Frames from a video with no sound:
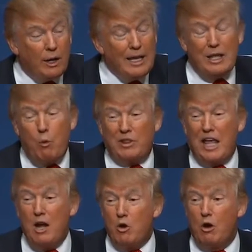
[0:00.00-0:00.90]
And what
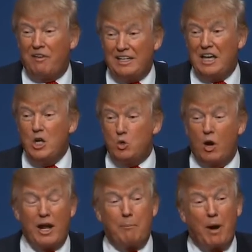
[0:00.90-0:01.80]
they don't know, if I didn't
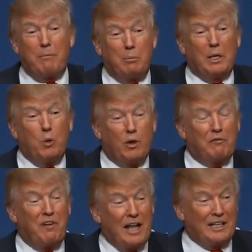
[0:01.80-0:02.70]
run, I probably would
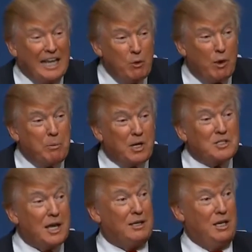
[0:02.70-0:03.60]
have filed anyway
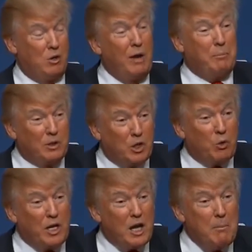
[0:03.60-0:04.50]
because I built a
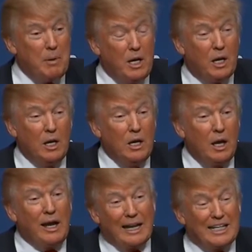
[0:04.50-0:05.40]
great company.
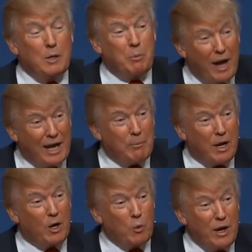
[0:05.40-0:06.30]
And I like to brag
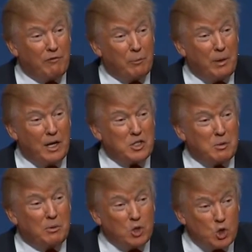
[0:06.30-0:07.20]
about it whenever
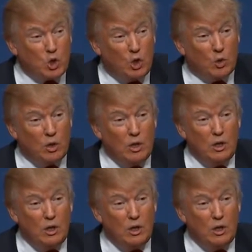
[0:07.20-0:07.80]
possible. It's true.